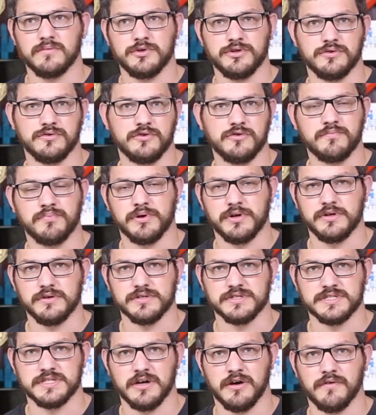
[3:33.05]
when you do print it
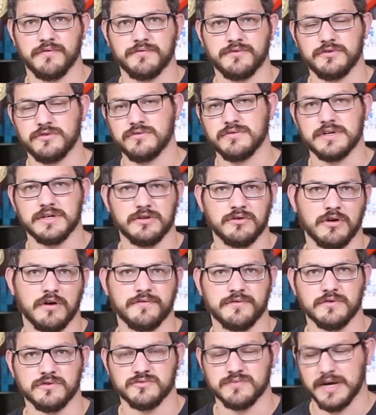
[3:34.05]
yourself, can go
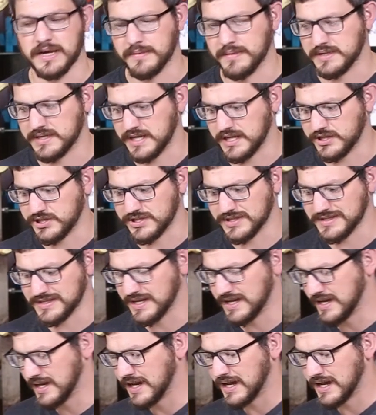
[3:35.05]
off those recommendations.